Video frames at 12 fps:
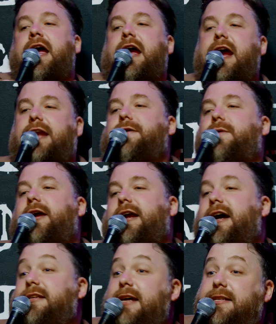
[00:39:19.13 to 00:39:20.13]
Anyway,
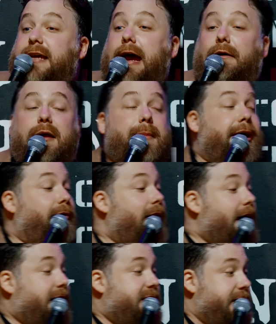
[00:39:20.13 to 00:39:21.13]
guys, that's how I met
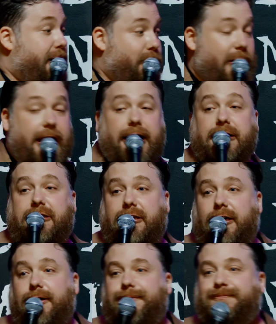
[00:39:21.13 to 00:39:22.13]
Lana Del Rey,
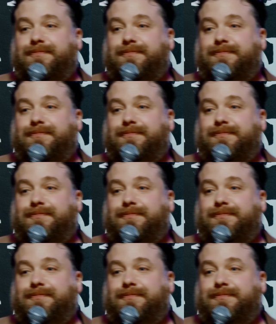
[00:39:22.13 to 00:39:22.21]
so